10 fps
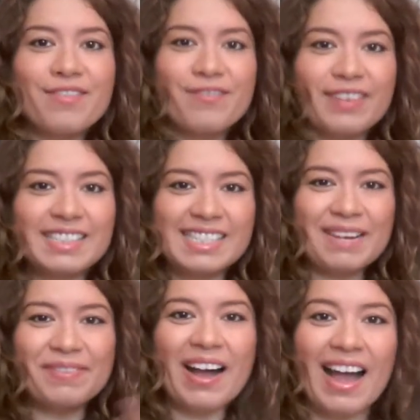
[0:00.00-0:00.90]
What's
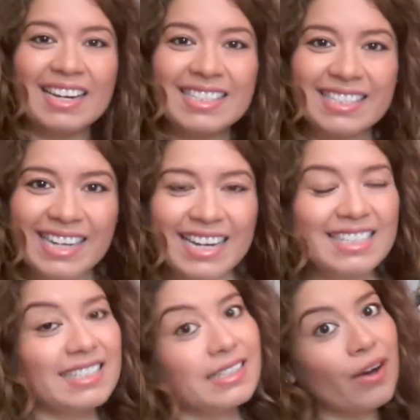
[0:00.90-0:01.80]
up guys?
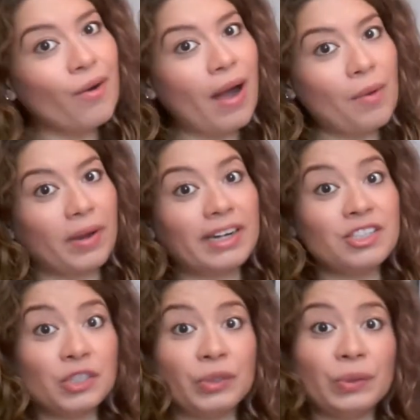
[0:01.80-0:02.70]
So I
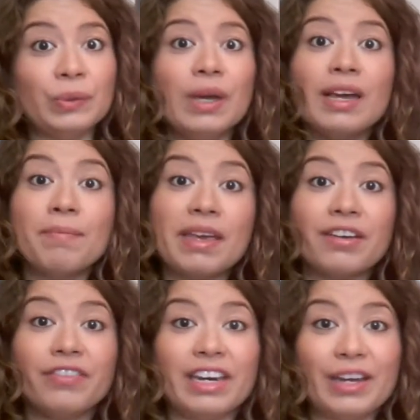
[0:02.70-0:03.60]
wanted to make
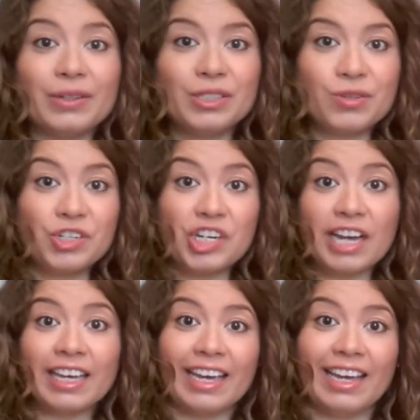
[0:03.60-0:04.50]
a video to
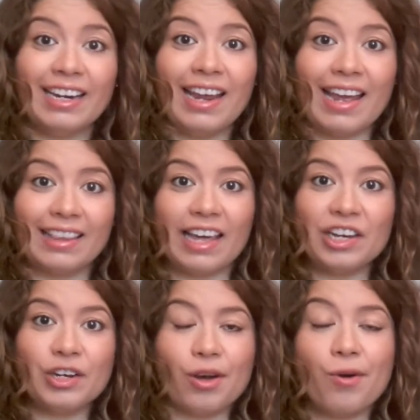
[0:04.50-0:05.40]
check in and let
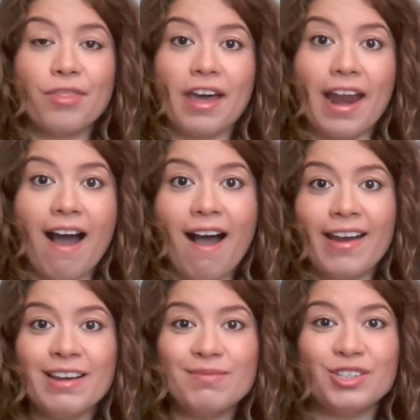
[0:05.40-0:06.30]
you know that I
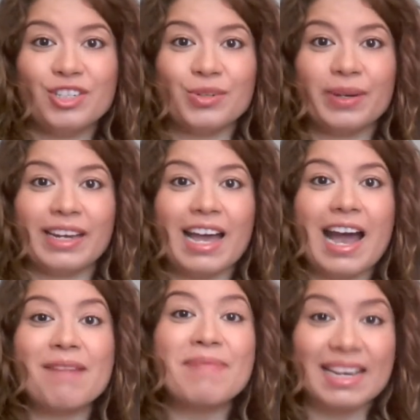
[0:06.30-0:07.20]
am doing
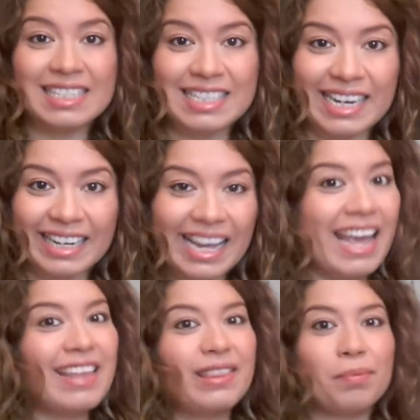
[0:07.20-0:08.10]
amazing.
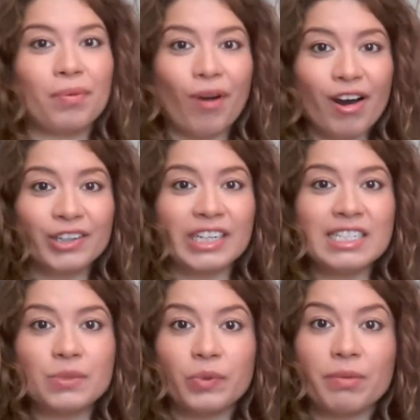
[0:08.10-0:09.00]
The
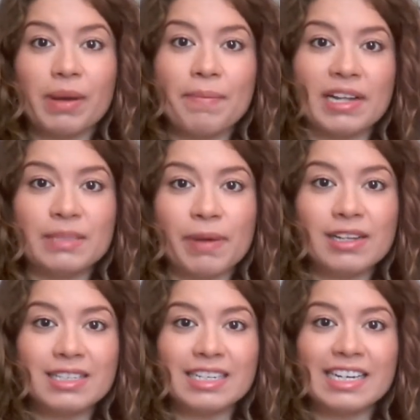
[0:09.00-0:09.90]
progress with my Bell's
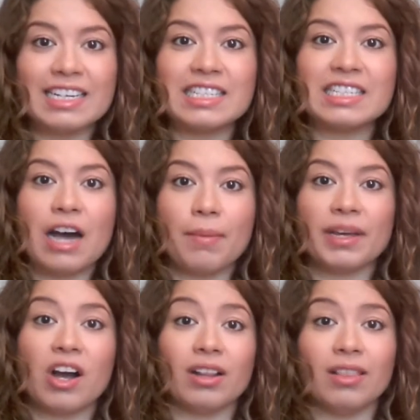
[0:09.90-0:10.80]
palsy is
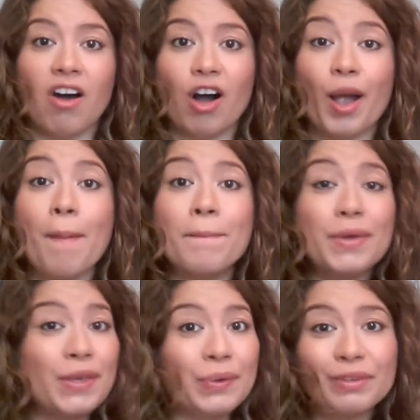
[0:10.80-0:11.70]
coming along
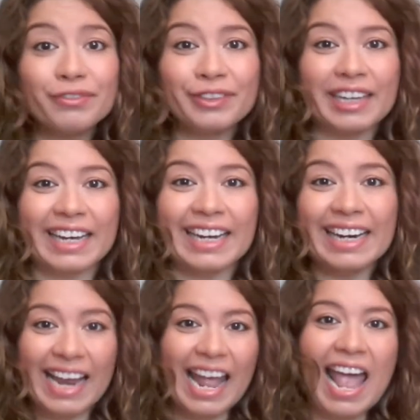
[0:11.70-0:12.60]

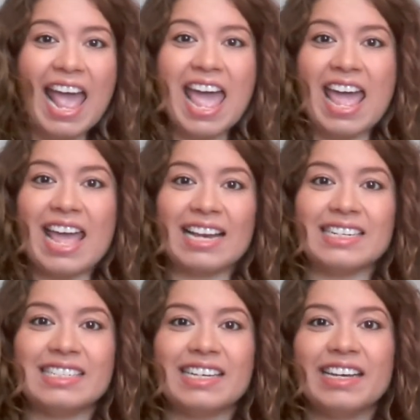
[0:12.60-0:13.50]
beautifully
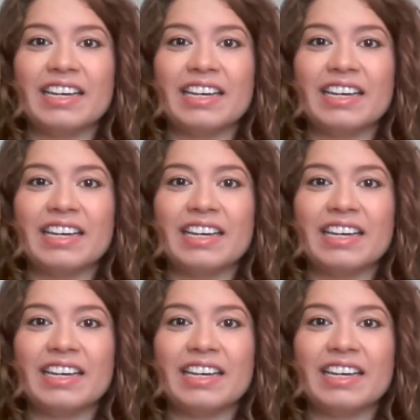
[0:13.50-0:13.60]
and